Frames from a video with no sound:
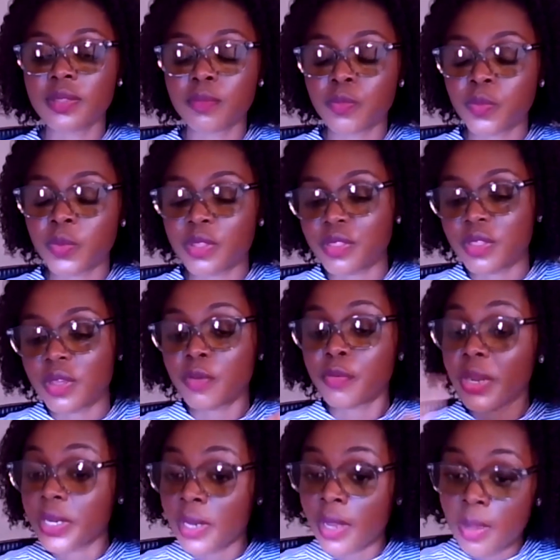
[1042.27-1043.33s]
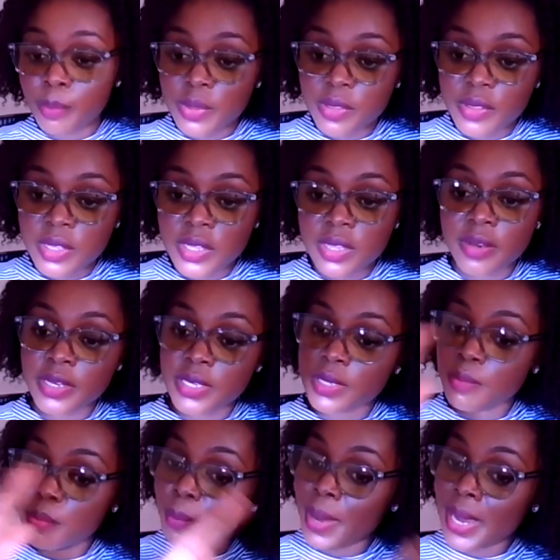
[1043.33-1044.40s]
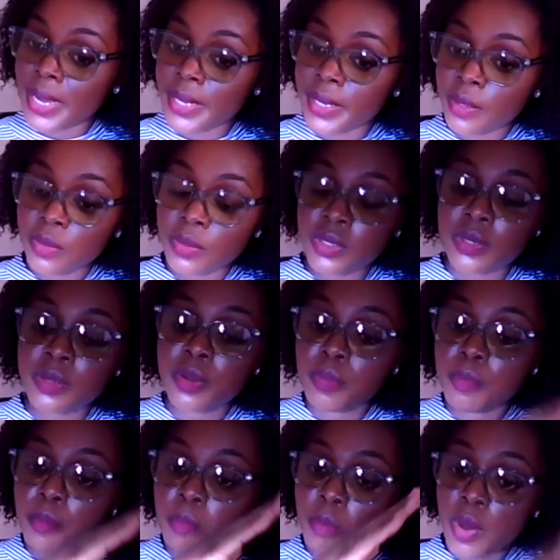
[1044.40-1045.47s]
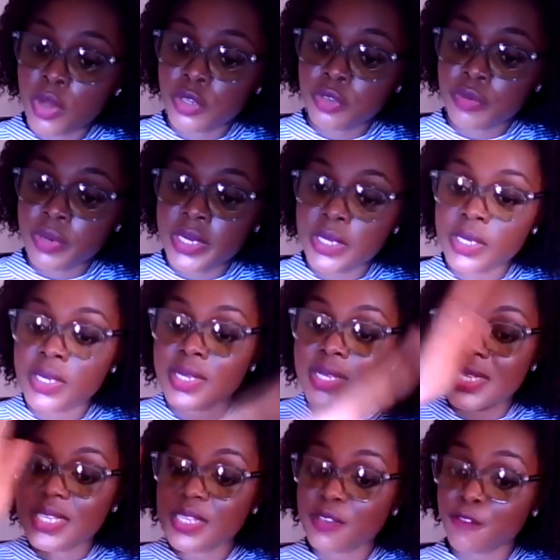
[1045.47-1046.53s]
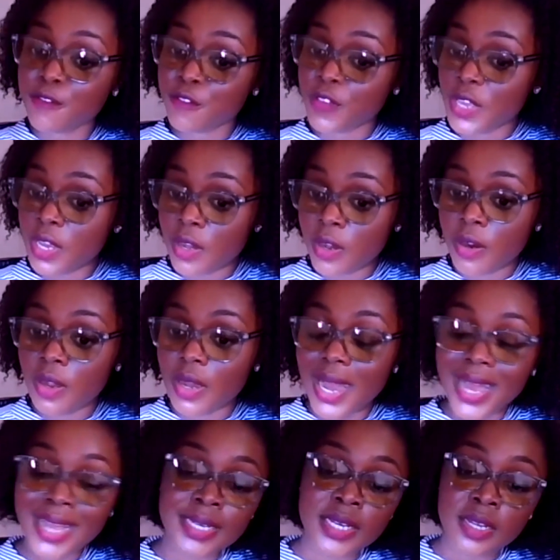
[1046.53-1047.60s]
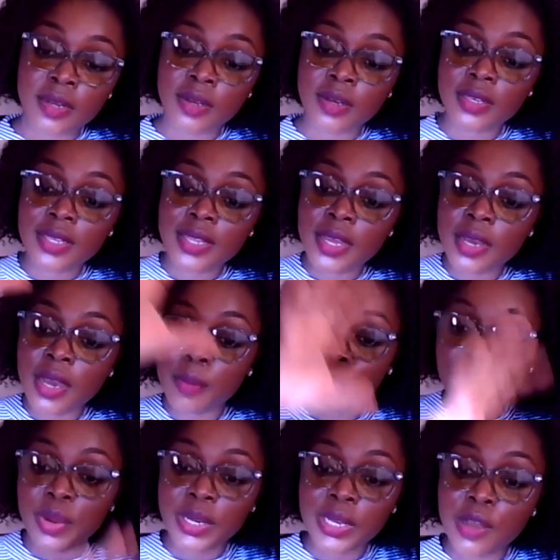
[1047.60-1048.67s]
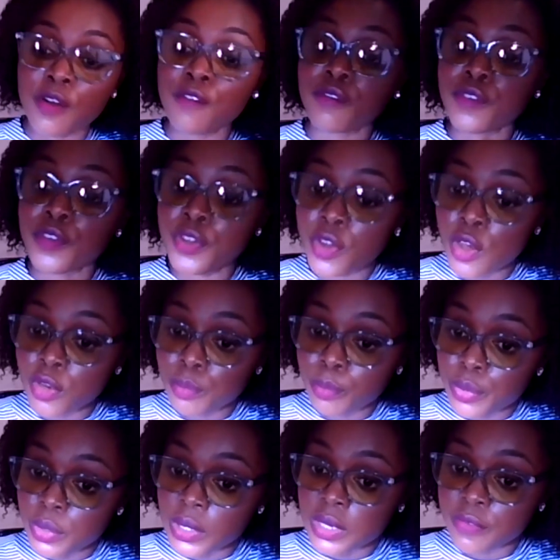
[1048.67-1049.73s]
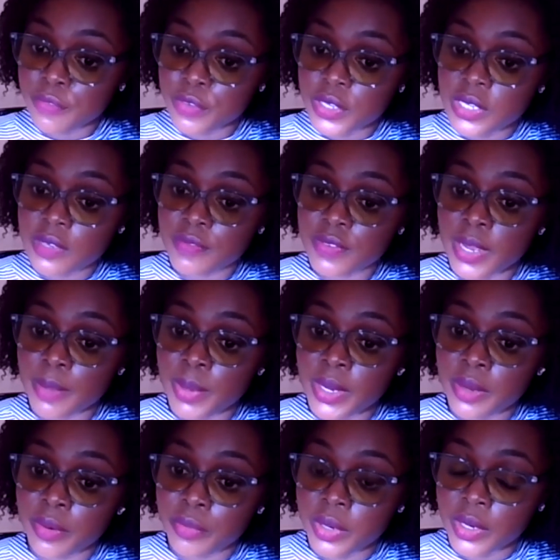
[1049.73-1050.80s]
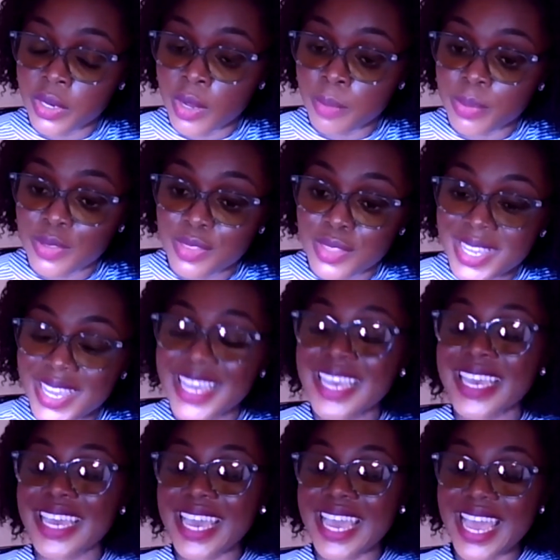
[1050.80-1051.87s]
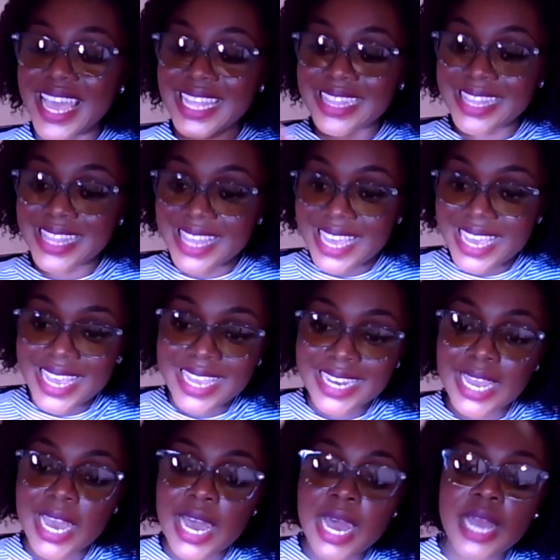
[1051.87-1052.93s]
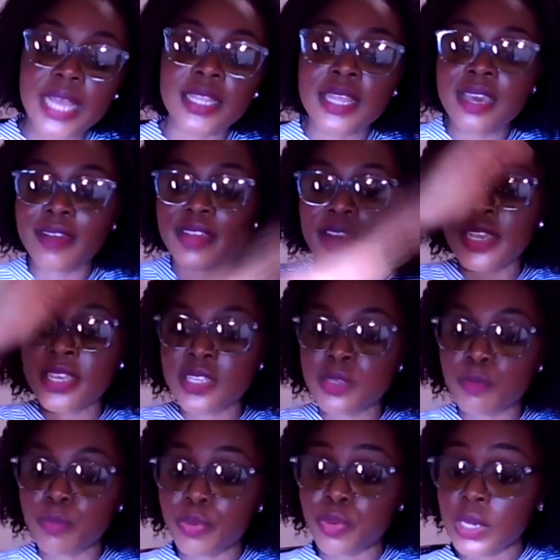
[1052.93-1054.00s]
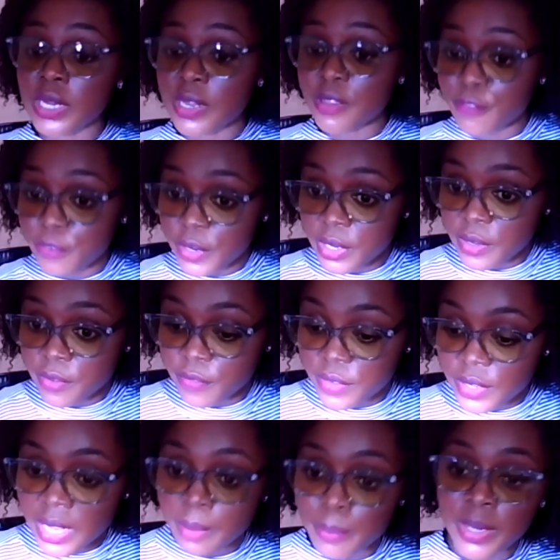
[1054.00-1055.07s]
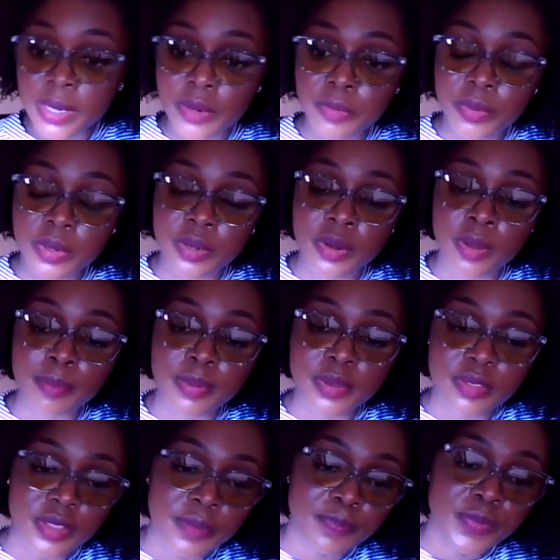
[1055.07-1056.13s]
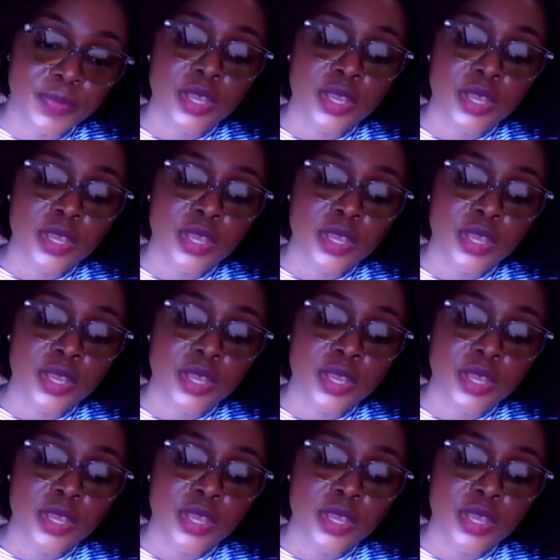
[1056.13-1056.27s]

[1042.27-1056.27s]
With retinopathy, there is mild, moderate, severe, under the umbrella of non-proliferative diabetic retinopathy, and then there is proliferative diabetic retinopathy.